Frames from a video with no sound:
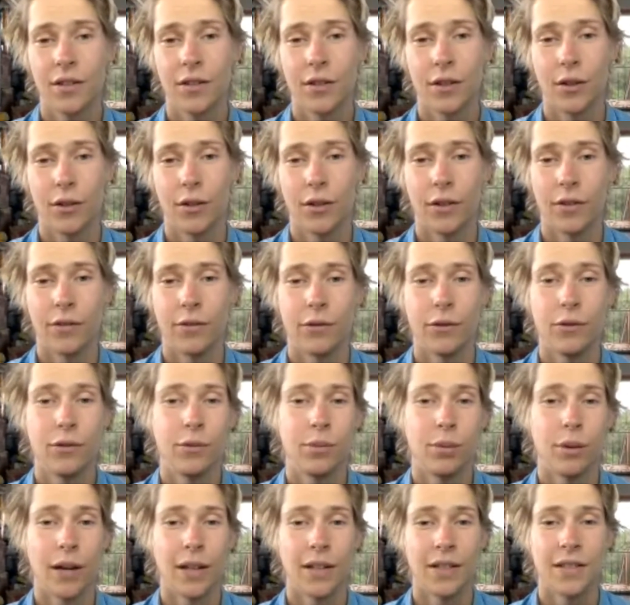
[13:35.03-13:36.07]
So the
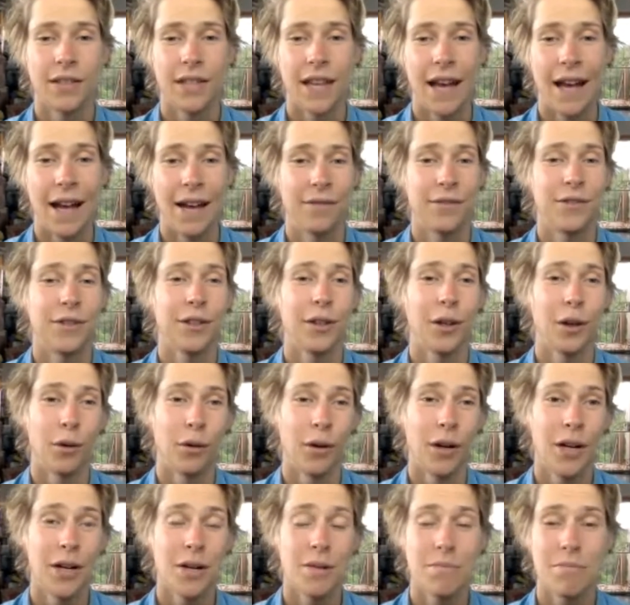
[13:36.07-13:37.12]
food prices have to
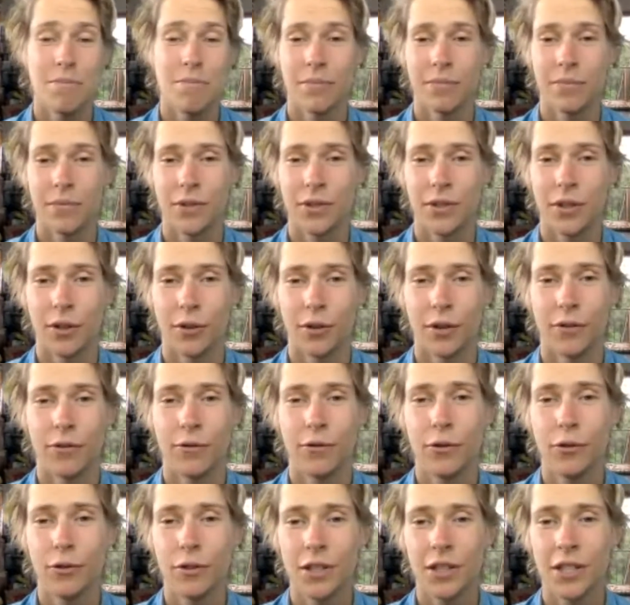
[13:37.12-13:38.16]
go up. So the
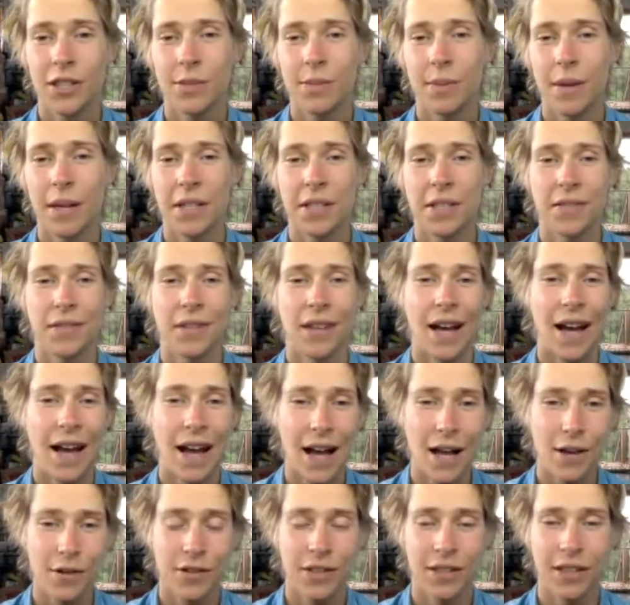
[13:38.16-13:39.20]
food is expensive, the
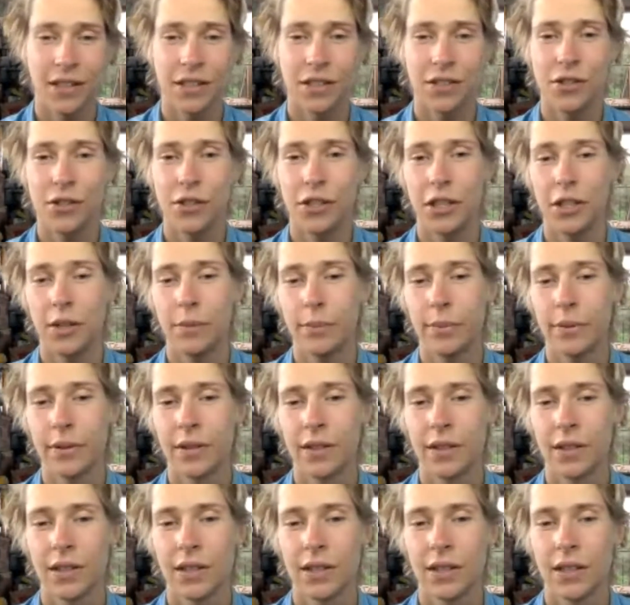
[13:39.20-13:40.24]
housing is cheap,
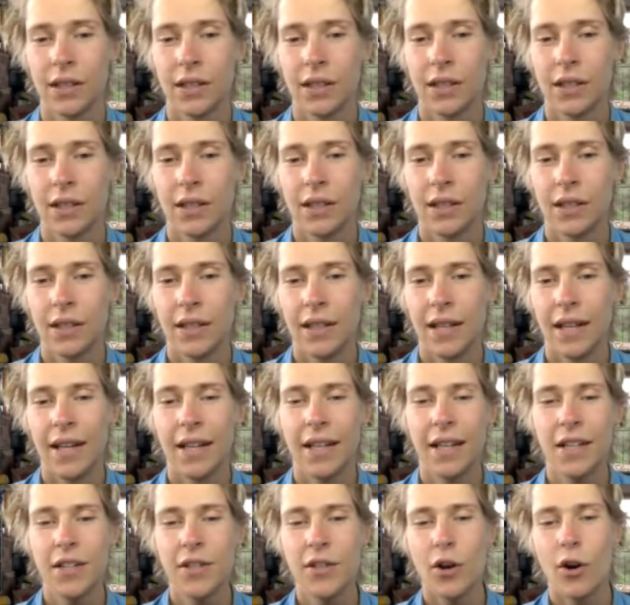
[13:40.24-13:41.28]
and I
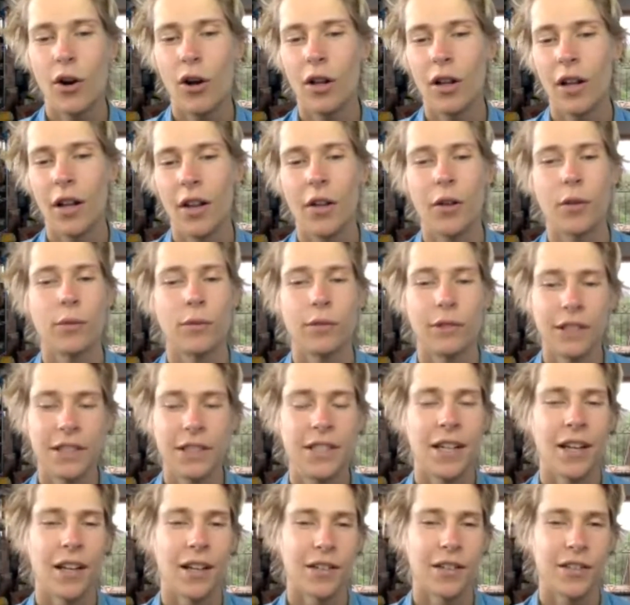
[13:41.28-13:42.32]
guess all other
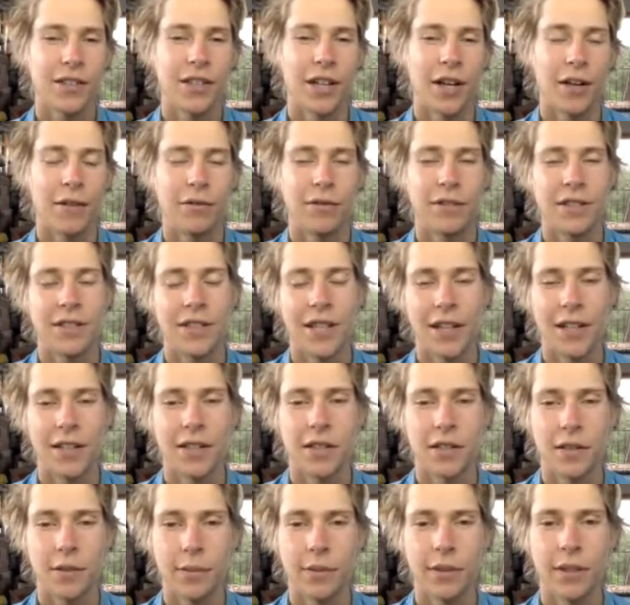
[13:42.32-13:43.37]
retail stuff
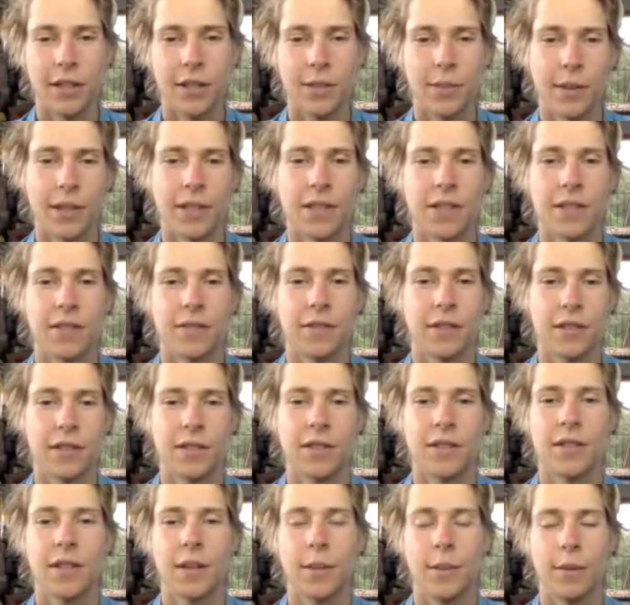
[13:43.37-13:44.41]
tends to be expensive because
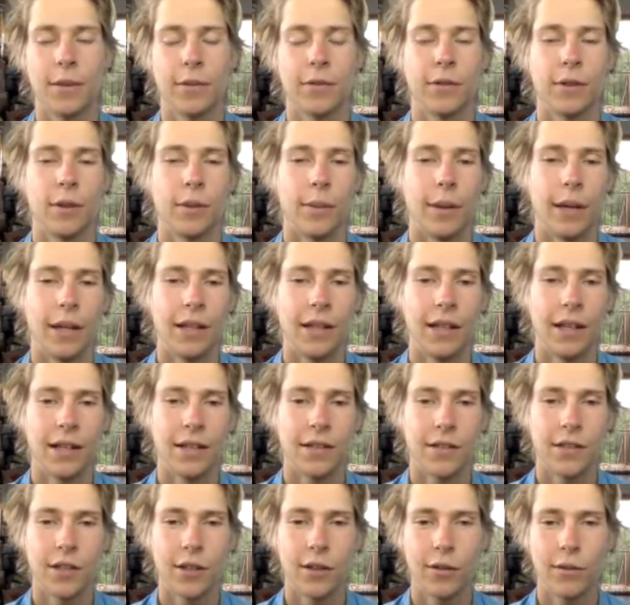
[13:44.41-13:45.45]
it's coming from the mainland.
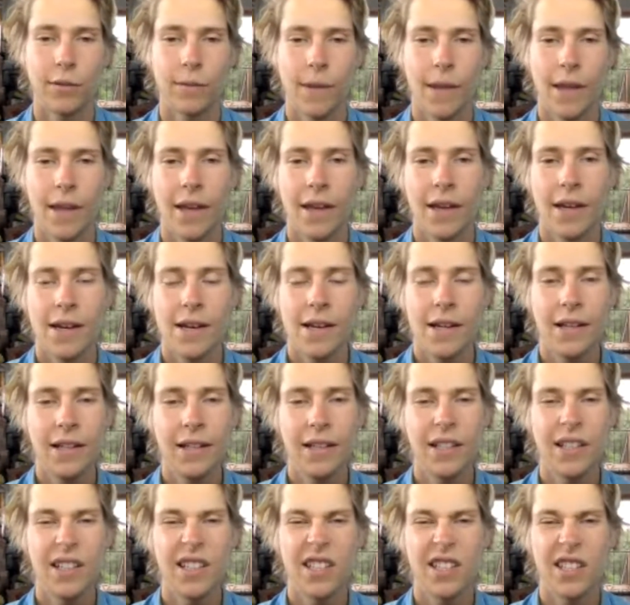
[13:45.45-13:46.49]
So it
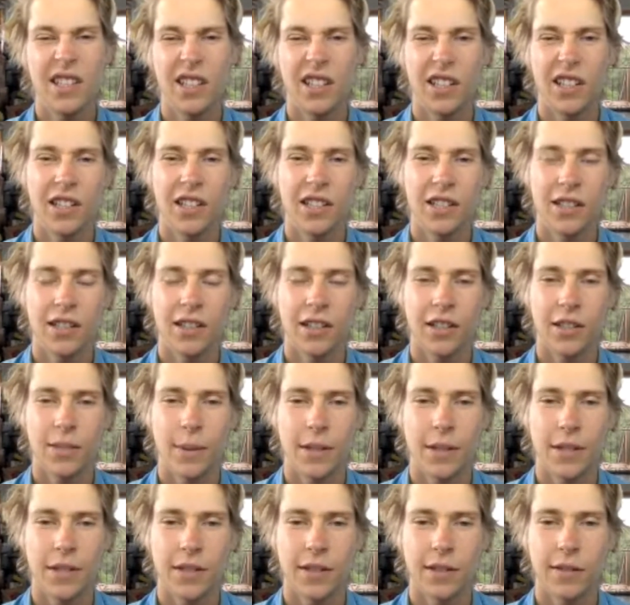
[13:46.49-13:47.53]
is and it isn't
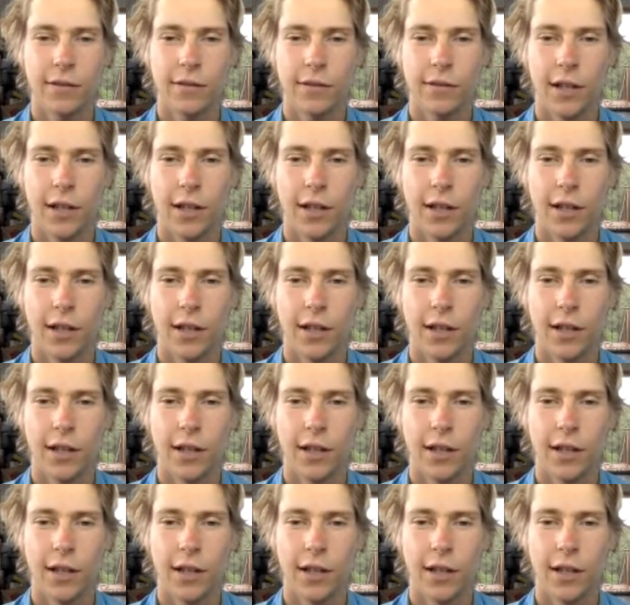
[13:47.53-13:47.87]
expensive.